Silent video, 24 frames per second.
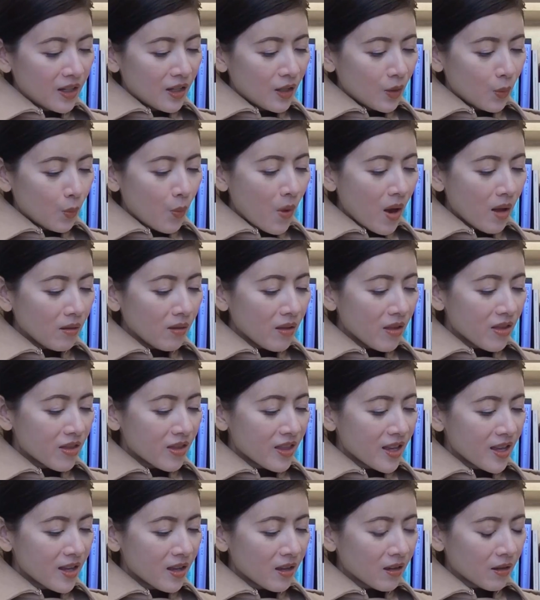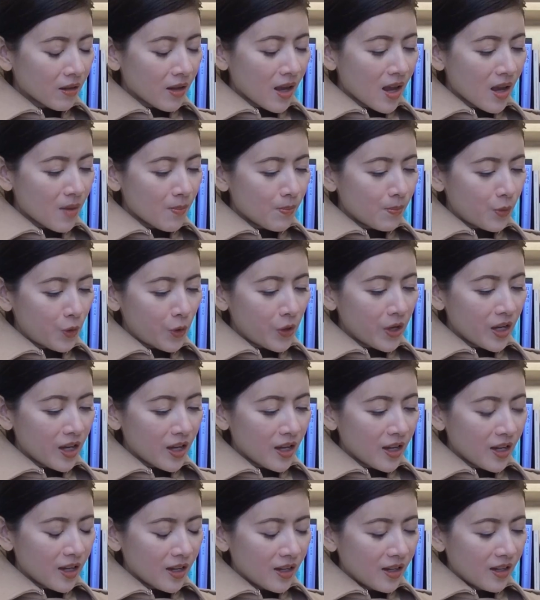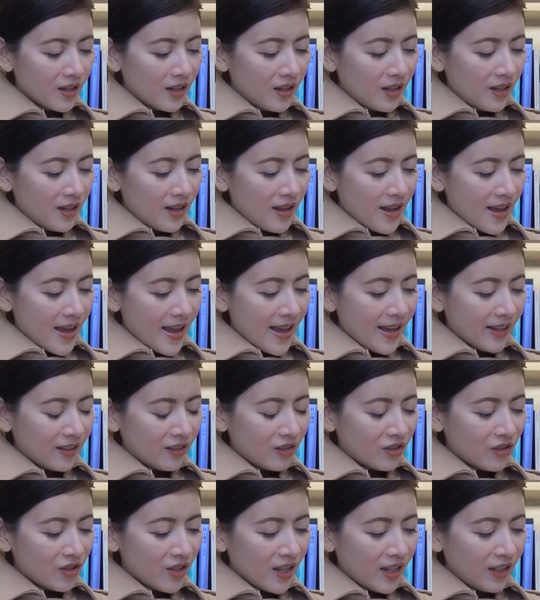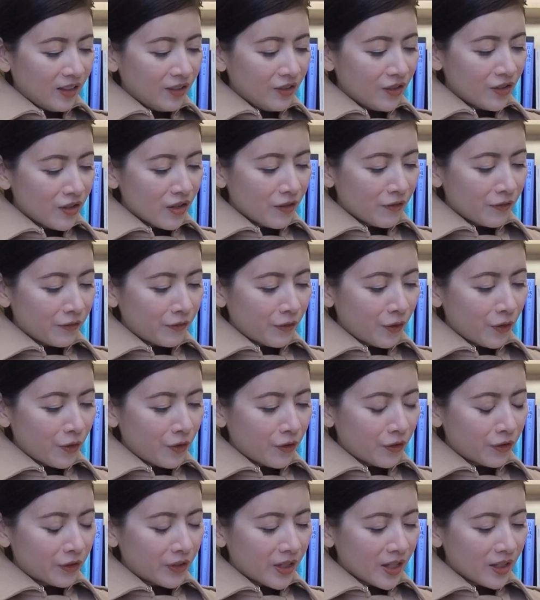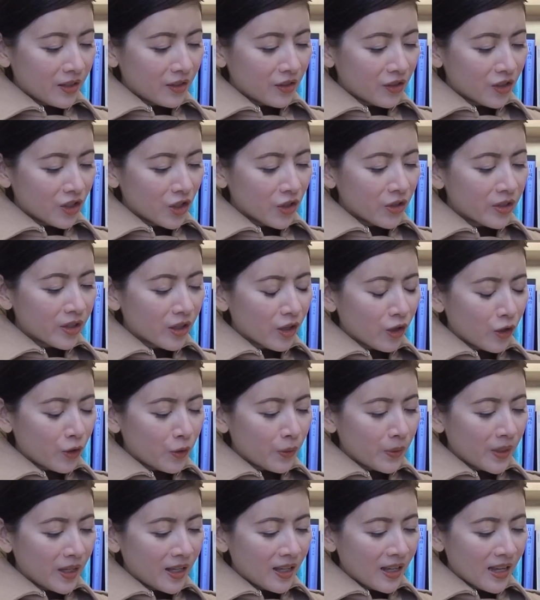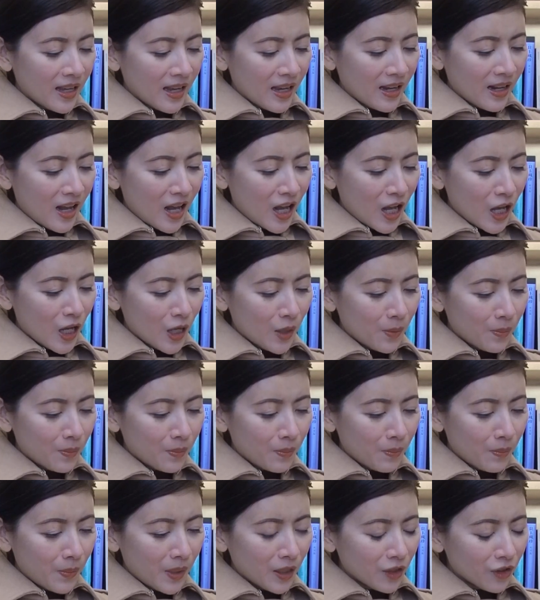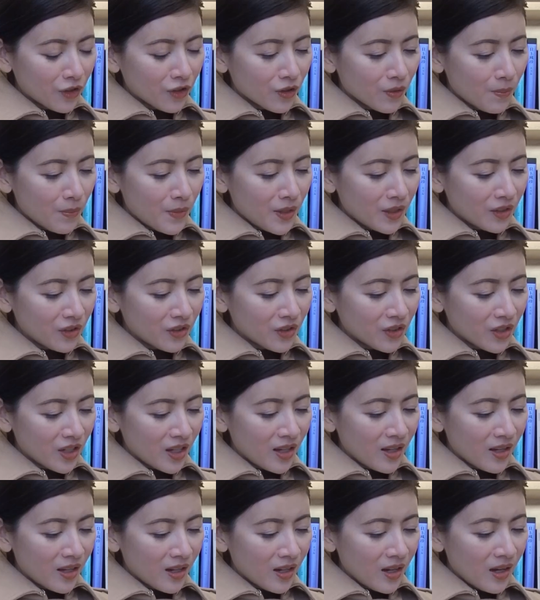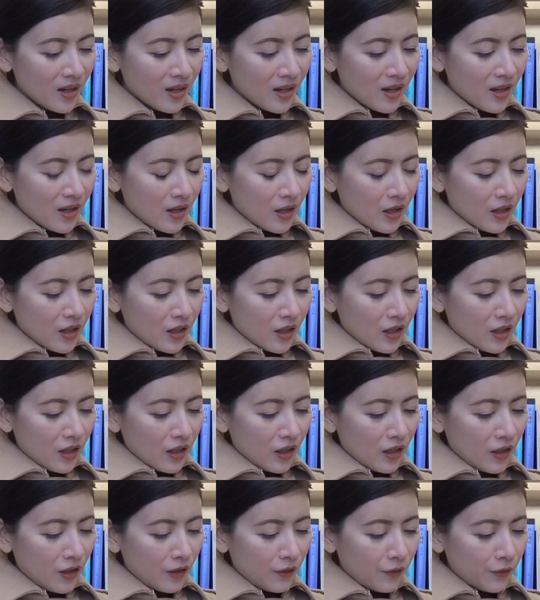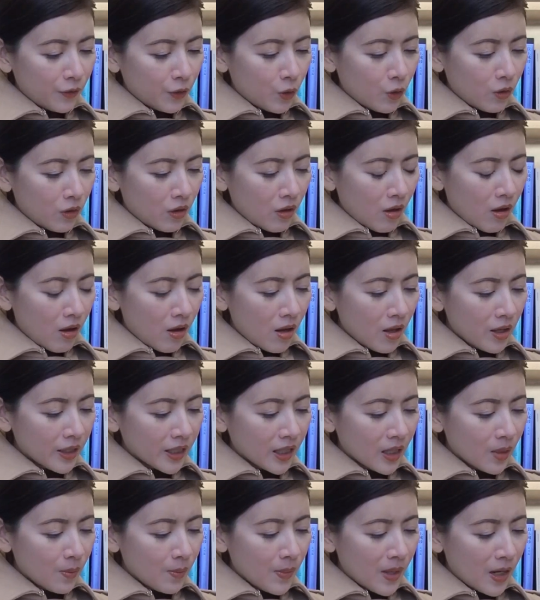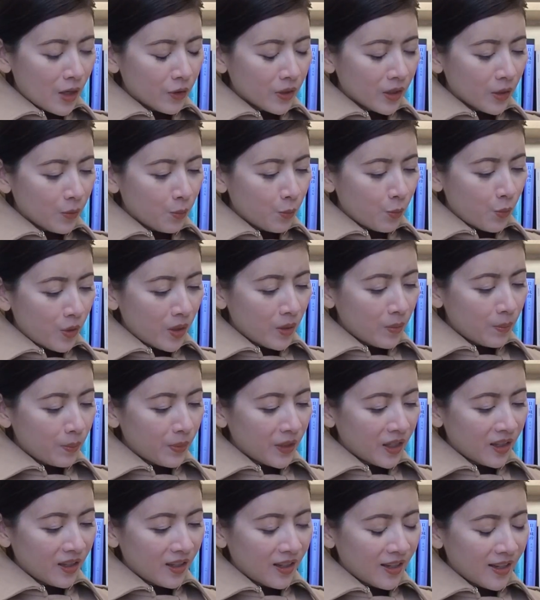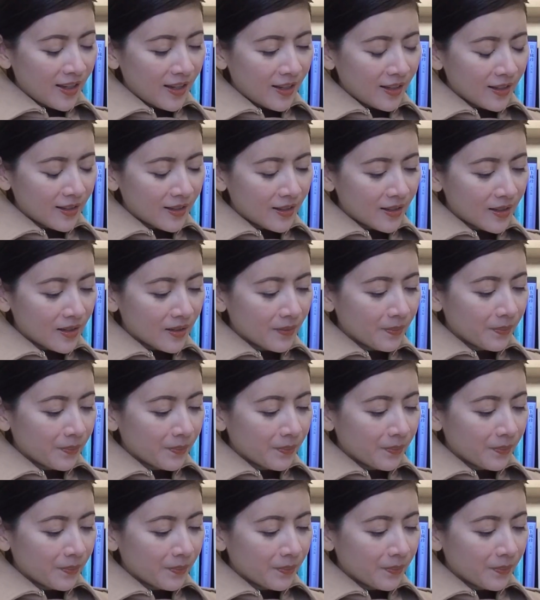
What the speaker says: Well, think again, boy. It's into the forest you're going, and I'm much mistaken if you'll all come out in one piece."